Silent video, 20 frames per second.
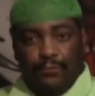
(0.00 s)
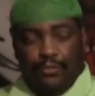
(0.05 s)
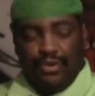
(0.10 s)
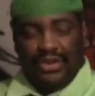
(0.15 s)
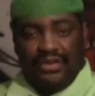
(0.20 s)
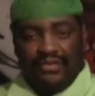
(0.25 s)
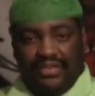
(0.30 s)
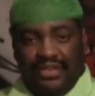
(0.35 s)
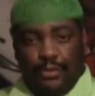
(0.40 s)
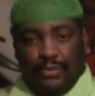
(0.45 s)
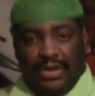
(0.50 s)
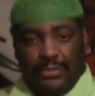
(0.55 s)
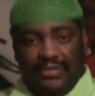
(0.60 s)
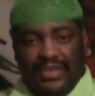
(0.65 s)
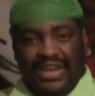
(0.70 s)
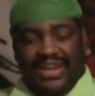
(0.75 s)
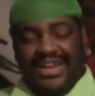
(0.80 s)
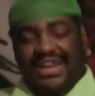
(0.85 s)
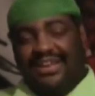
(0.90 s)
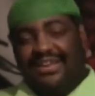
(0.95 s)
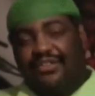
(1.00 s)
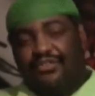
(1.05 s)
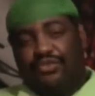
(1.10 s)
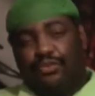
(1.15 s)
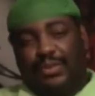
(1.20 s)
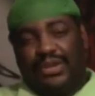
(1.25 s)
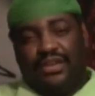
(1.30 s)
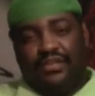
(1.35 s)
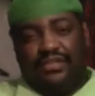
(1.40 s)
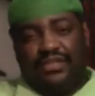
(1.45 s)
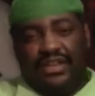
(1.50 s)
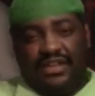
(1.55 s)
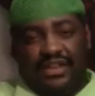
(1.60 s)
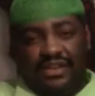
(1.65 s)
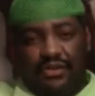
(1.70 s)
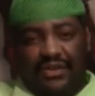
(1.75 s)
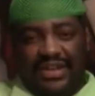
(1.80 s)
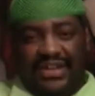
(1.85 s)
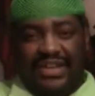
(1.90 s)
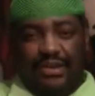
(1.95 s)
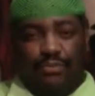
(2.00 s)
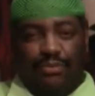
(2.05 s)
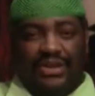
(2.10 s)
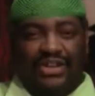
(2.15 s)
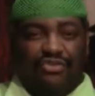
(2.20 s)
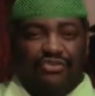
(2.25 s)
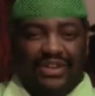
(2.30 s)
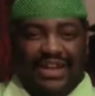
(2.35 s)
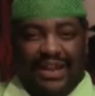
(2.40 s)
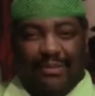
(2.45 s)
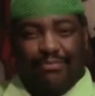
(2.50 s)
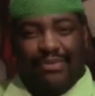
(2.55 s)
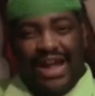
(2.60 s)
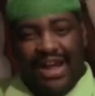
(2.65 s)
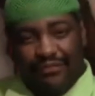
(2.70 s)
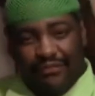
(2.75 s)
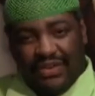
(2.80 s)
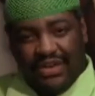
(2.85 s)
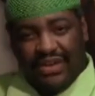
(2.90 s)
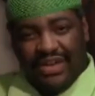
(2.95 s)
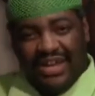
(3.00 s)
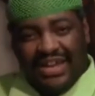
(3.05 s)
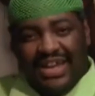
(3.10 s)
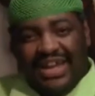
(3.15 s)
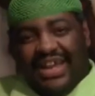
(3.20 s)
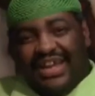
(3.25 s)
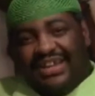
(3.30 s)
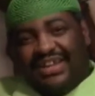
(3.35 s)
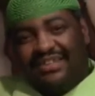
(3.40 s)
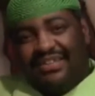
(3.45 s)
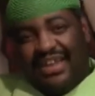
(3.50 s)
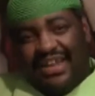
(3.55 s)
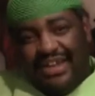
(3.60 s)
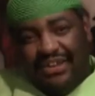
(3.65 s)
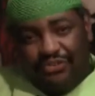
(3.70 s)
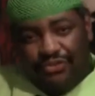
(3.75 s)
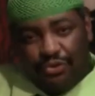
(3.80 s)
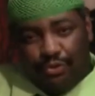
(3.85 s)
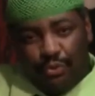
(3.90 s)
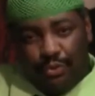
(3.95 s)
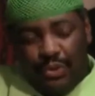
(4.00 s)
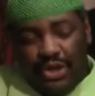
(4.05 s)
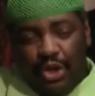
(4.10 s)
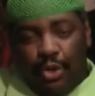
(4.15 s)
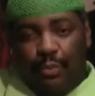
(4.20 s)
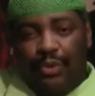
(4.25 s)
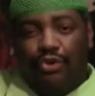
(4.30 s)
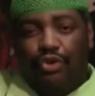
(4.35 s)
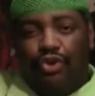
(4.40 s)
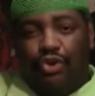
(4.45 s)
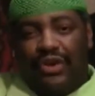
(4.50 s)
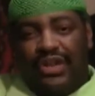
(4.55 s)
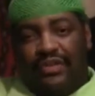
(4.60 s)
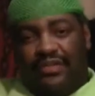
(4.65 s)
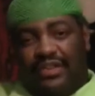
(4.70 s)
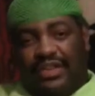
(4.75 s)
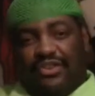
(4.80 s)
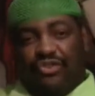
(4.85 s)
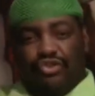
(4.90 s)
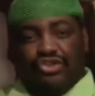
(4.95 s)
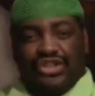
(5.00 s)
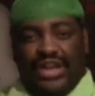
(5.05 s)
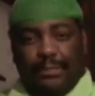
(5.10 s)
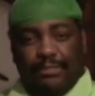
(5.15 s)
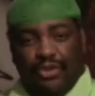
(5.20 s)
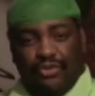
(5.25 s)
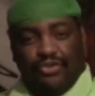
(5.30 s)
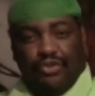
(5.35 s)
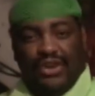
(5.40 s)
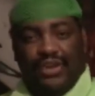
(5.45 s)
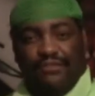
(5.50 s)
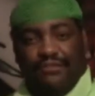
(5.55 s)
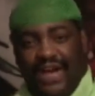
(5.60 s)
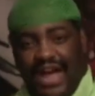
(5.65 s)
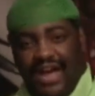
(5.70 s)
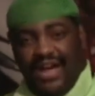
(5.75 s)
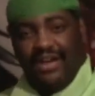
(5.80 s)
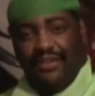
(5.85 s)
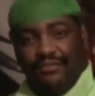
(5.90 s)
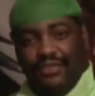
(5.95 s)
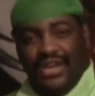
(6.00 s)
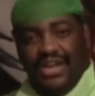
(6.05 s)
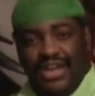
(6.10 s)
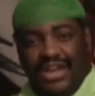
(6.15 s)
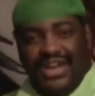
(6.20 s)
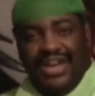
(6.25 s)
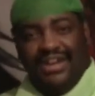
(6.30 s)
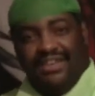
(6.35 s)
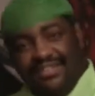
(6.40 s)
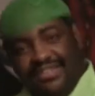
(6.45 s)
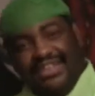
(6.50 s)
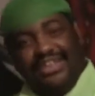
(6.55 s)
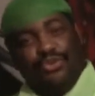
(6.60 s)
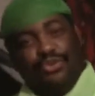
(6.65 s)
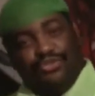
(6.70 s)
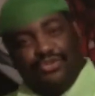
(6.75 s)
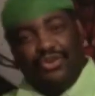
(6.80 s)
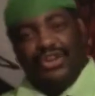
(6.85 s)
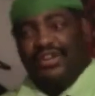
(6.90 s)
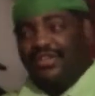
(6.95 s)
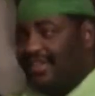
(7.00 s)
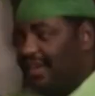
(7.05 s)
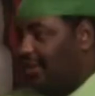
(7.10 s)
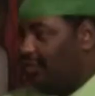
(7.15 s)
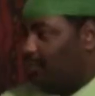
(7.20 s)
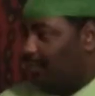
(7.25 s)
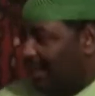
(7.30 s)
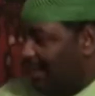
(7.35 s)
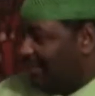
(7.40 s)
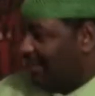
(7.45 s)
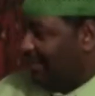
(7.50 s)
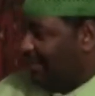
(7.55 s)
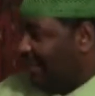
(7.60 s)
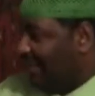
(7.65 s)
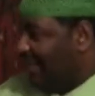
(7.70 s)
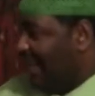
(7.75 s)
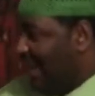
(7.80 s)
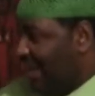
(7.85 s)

You understand what I'm saying? And this is what Ezekiel, the Hebrew Israelite prophet, gets into when you go to Ezekiel chapter 35 and Ezekiel 36, where it says the